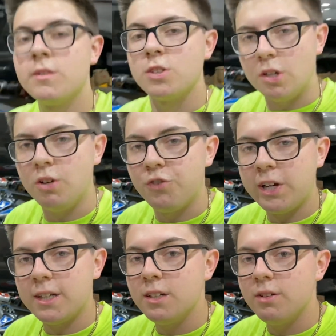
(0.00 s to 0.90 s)
So don't
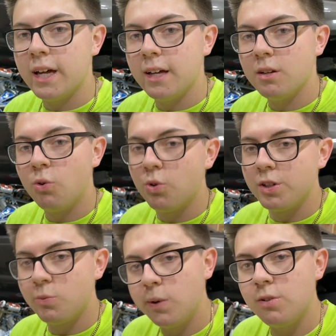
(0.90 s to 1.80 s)
forget to do that, or
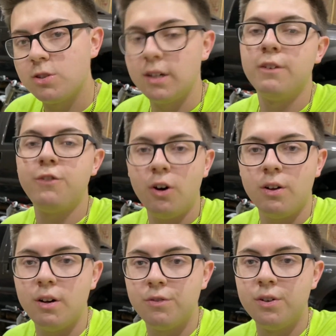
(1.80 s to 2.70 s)
your wheel's going to fall
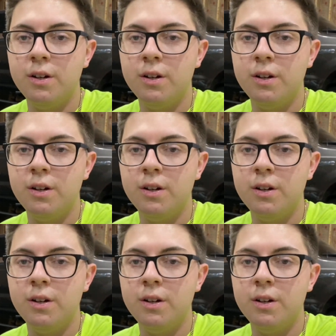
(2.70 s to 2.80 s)
off.